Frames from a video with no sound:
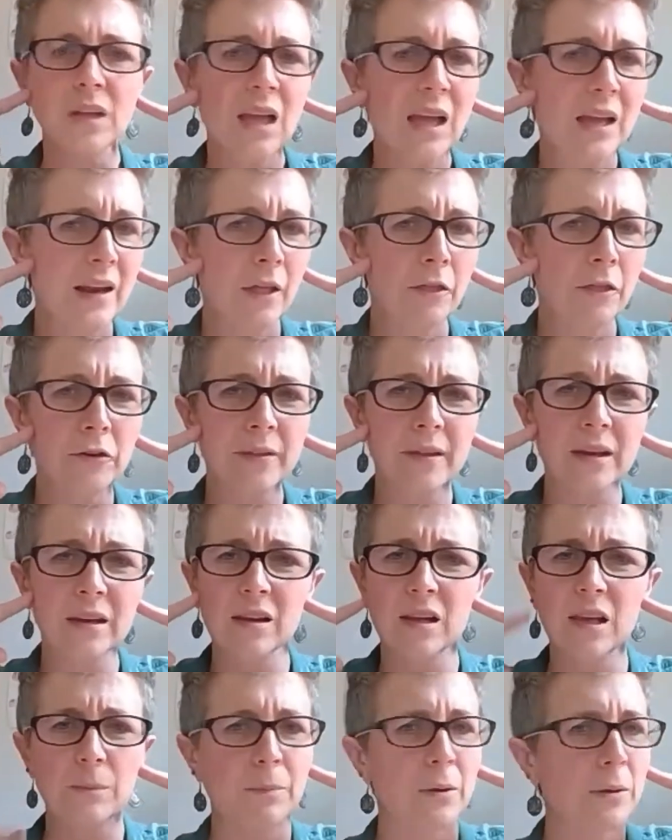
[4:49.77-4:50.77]
Another thing to
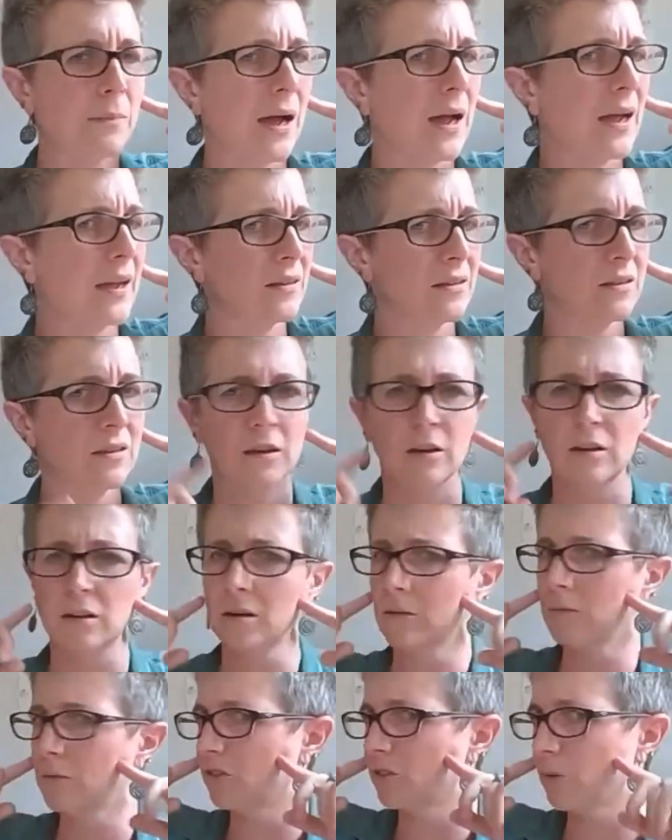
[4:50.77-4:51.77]
keep in mind,
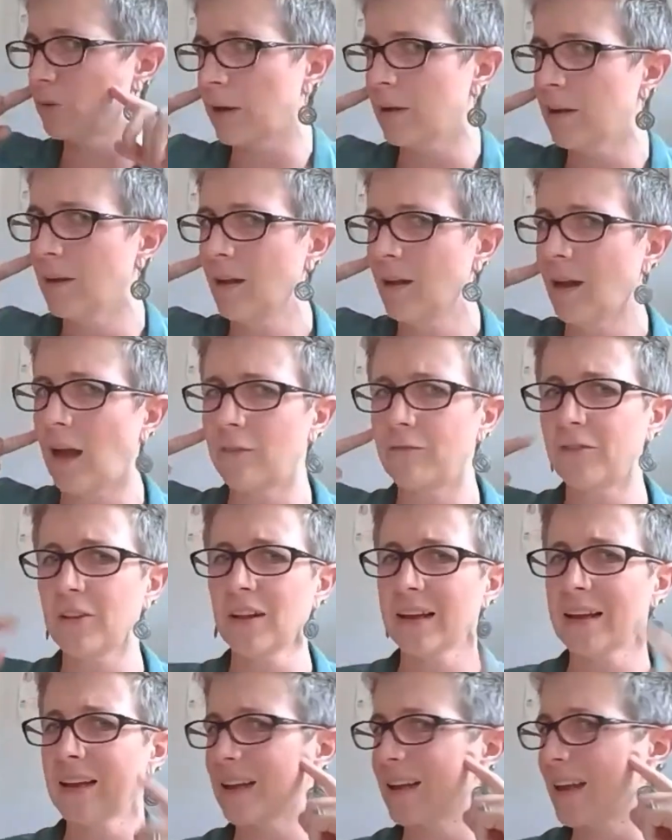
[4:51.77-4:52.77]
which way? I feel
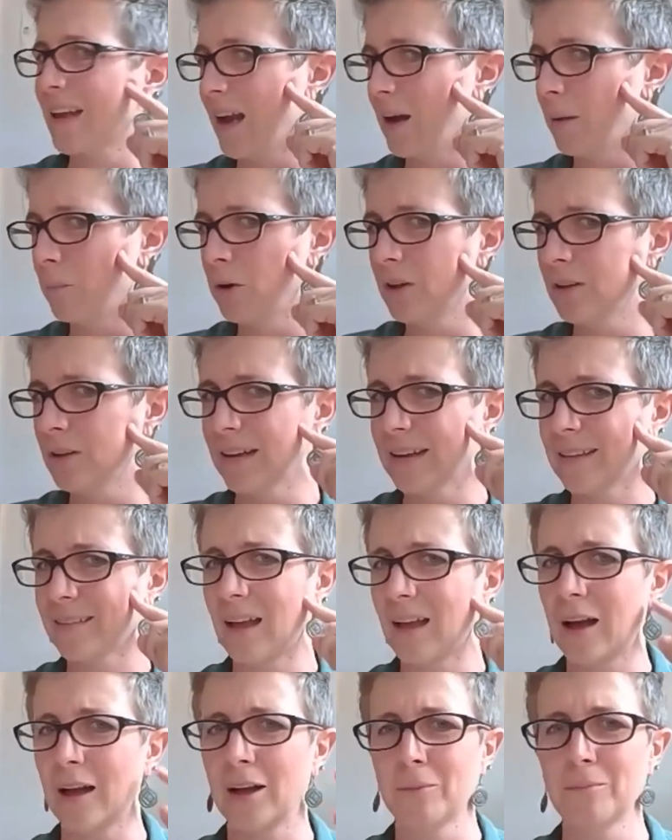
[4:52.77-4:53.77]
like a camera, like
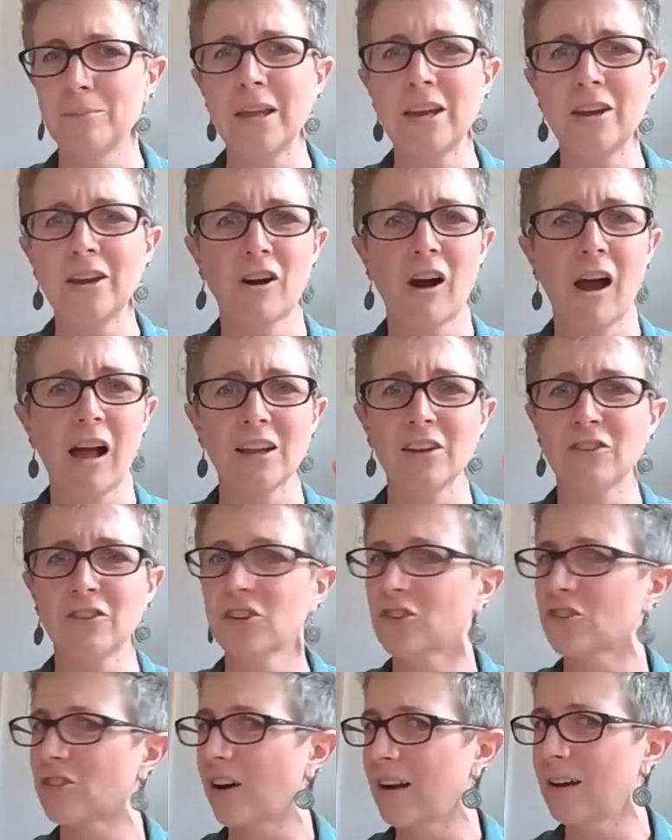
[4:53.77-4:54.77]
a
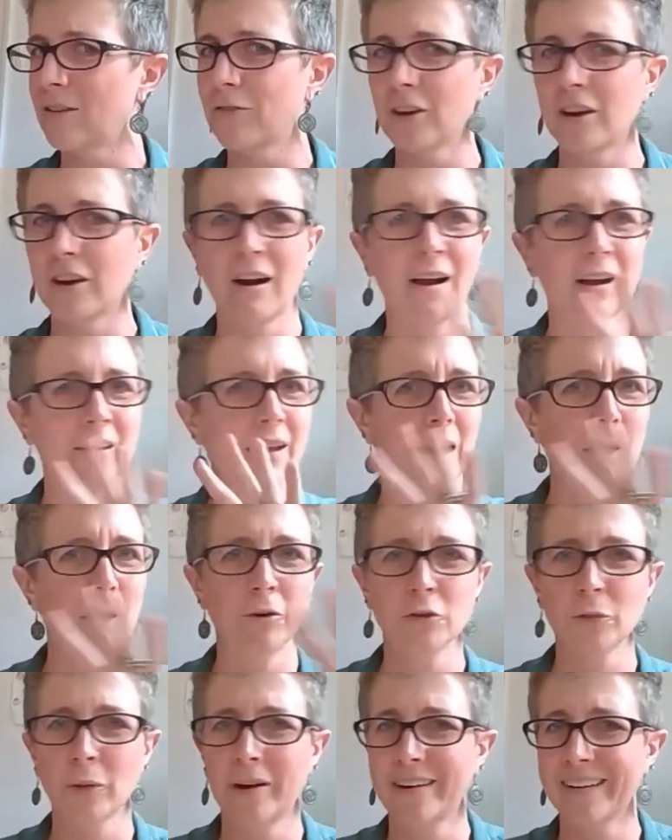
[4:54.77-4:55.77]
meteorologist trying to figure out how
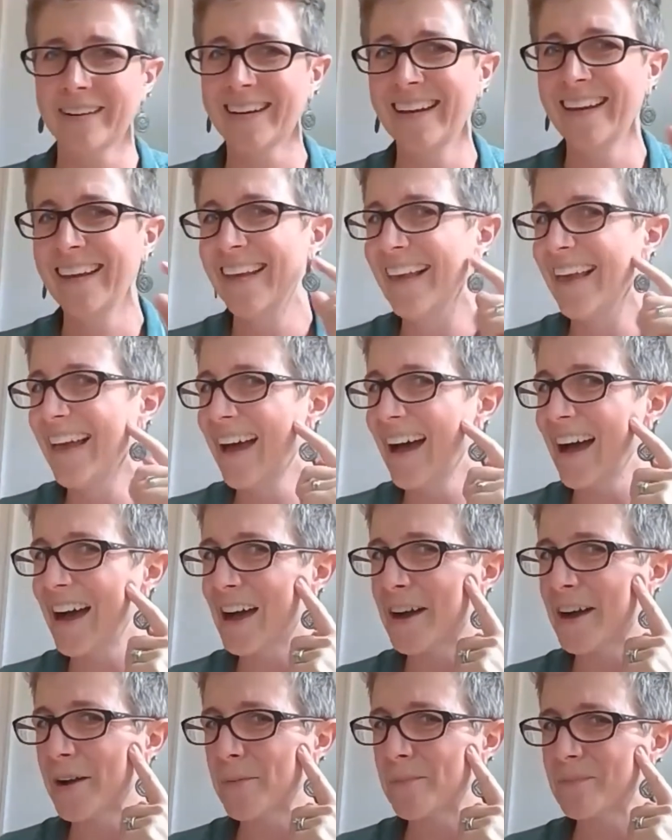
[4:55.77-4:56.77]
cameras work.
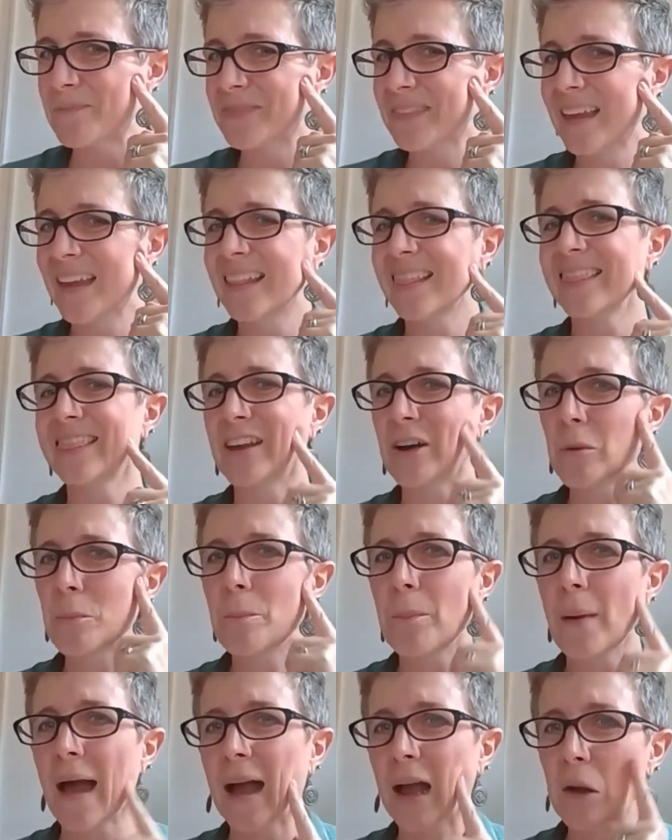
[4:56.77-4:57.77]
Their
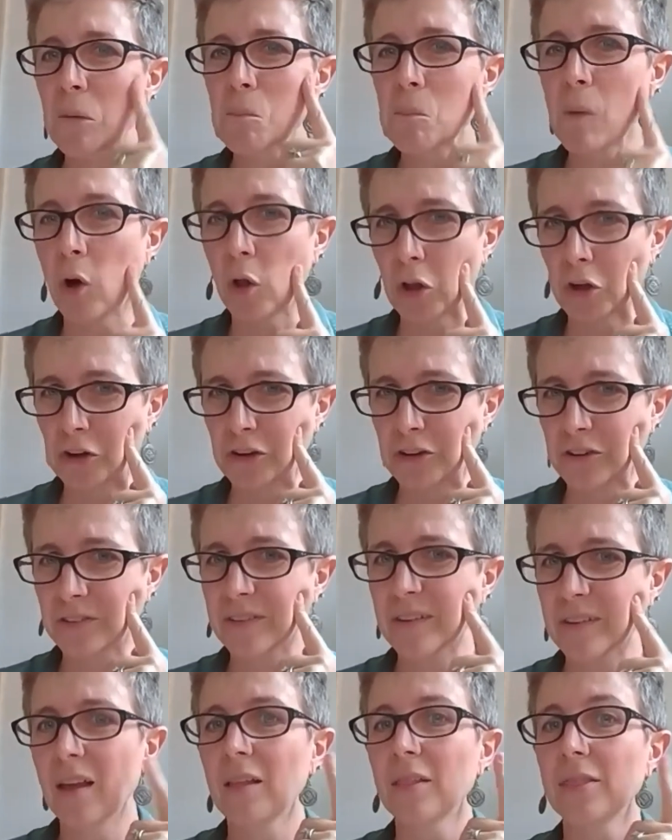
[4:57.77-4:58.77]
back
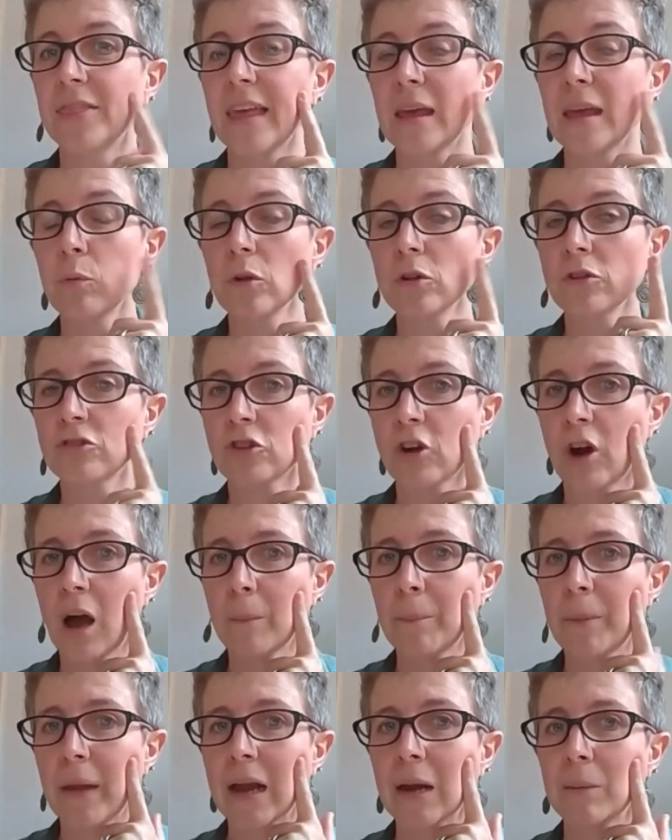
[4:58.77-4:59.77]
molars, they will
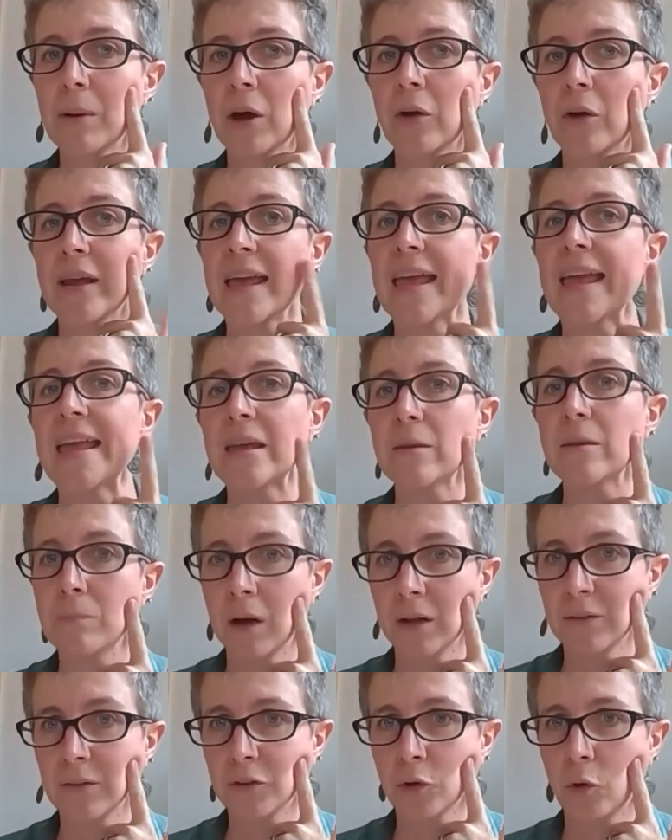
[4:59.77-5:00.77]
drop at about 8
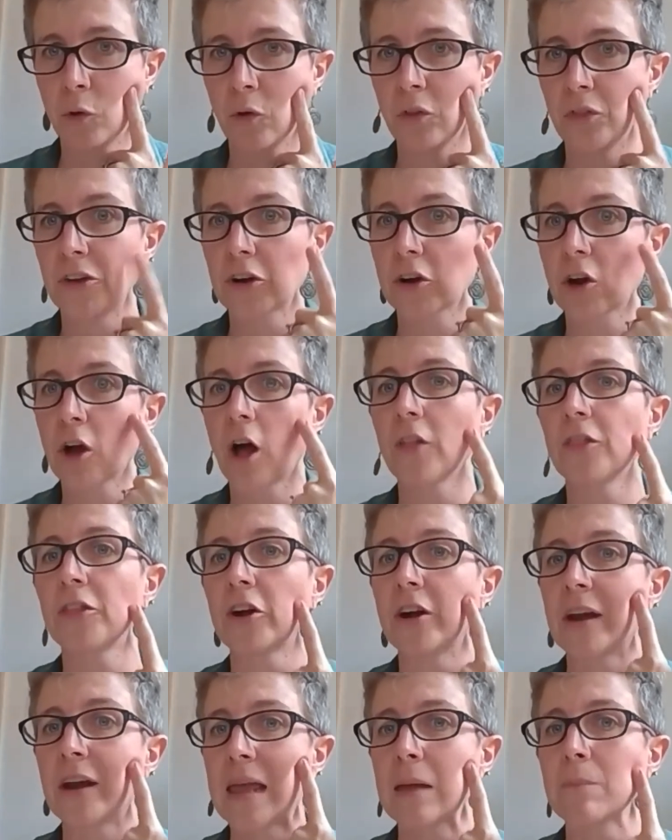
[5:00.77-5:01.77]
months old. They're called
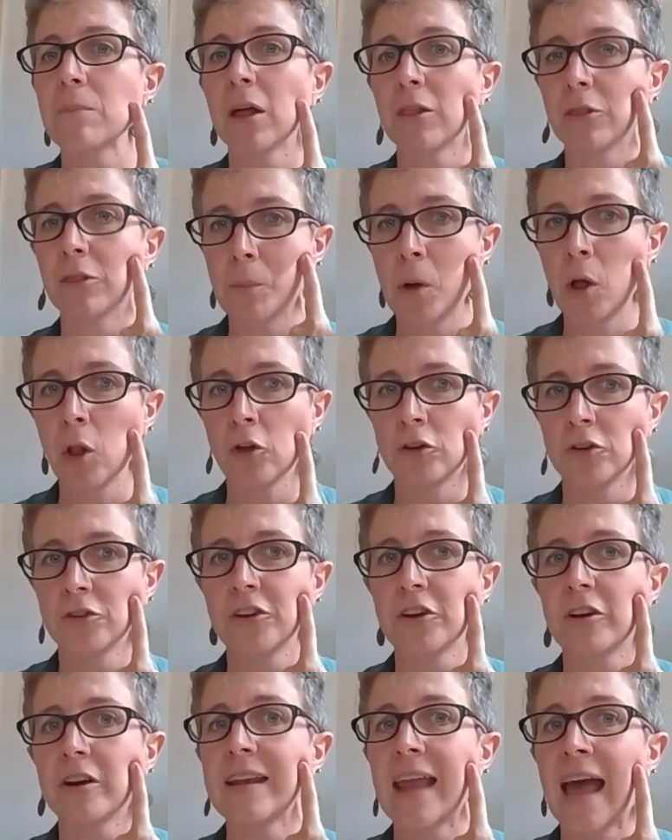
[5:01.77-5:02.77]
their 8 month molars.
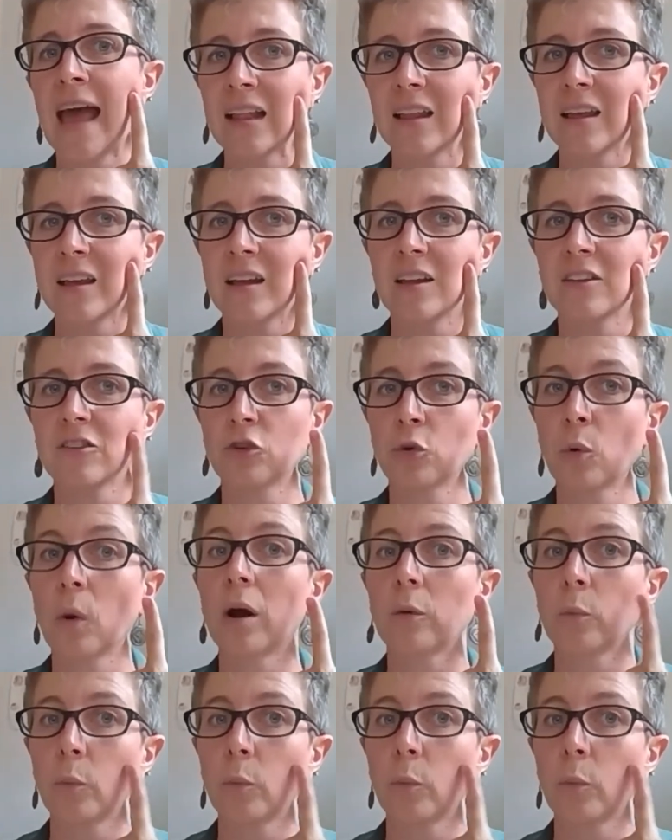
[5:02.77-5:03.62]
They're analogous to our